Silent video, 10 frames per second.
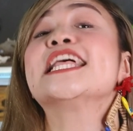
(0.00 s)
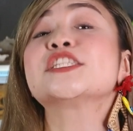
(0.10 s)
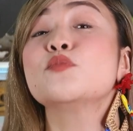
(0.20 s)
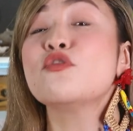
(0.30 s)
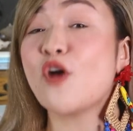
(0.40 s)

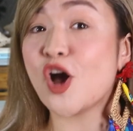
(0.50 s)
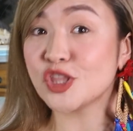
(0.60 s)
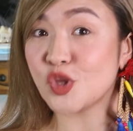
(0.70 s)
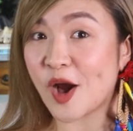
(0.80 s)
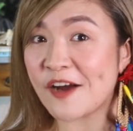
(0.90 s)
Let's move
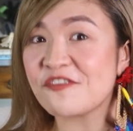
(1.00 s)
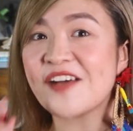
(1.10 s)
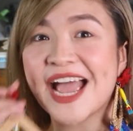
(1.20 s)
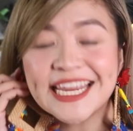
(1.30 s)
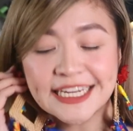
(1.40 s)
on to our
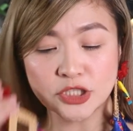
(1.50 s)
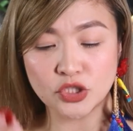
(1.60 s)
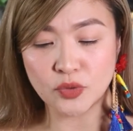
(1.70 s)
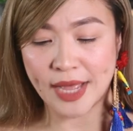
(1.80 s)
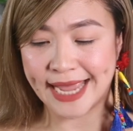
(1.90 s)
final
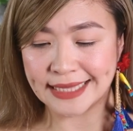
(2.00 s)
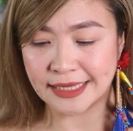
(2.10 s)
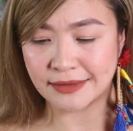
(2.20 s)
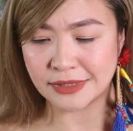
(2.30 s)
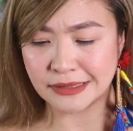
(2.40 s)
two
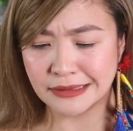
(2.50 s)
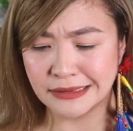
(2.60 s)
items.